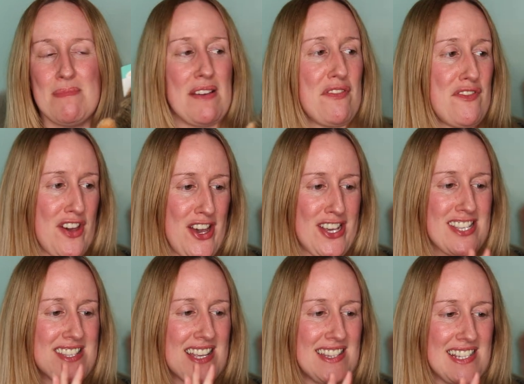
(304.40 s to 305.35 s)
my
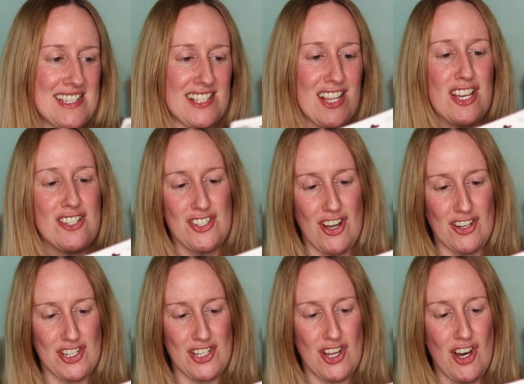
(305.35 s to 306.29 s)
first little
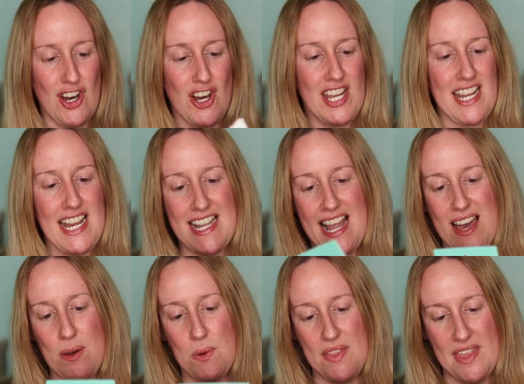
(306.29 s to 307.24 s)
dog toy.
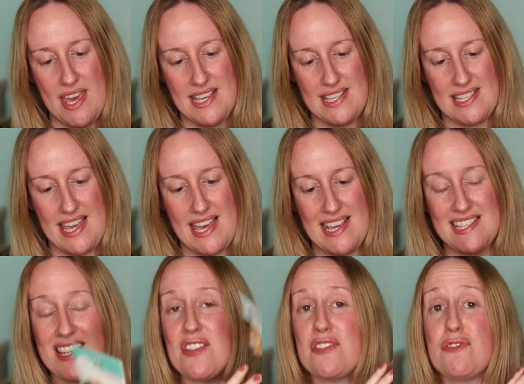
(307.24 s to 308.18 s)
Now, this
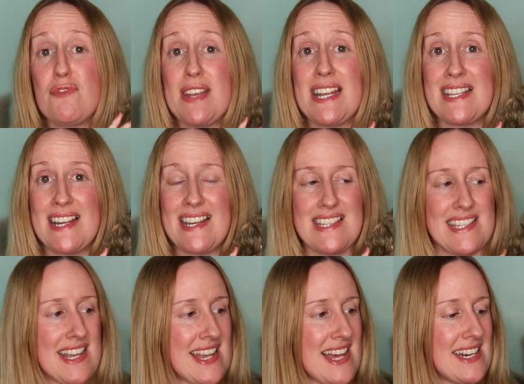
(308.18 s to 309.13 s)
is
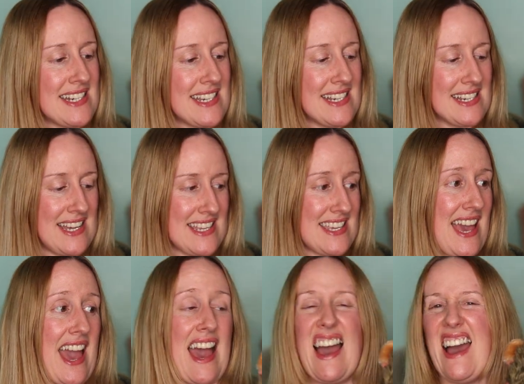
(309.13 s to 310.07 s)
$3.99, and
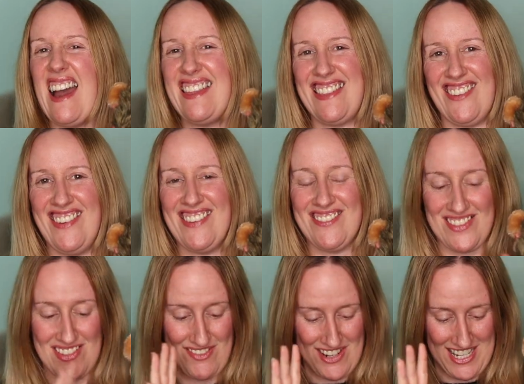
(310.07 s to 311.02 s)
yeah, I thought it
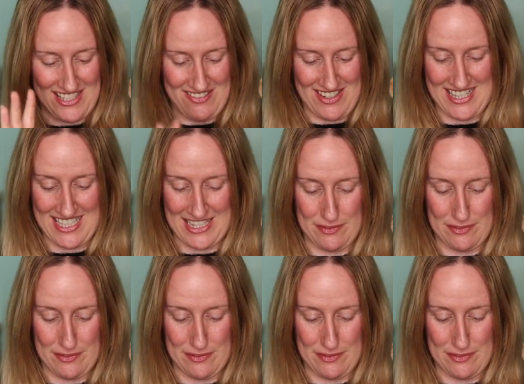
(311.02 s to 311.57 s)
was really, really